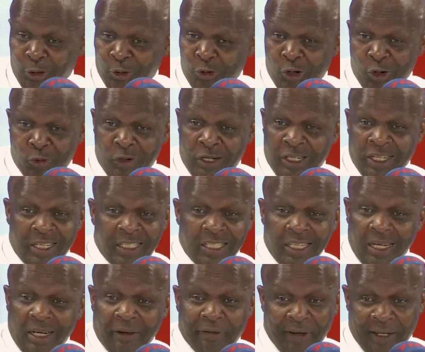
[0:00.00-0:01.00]
you don't want a
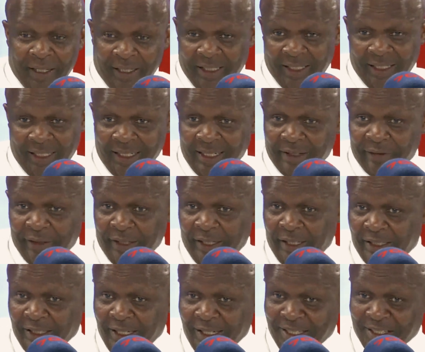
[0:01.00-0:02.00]
single finding in a
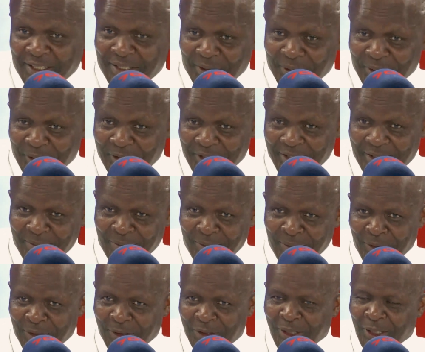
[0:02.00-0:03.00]
financial institution,
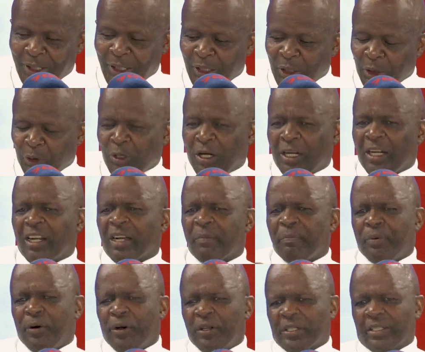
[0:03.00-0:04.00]
because you are a
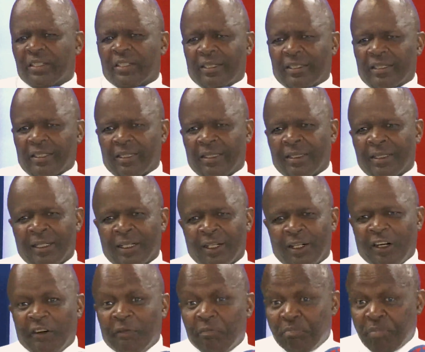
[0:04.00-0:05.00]
repository
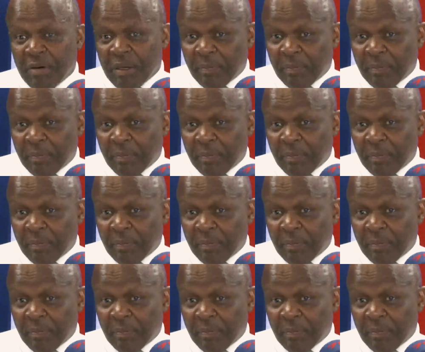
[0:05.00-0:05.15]
of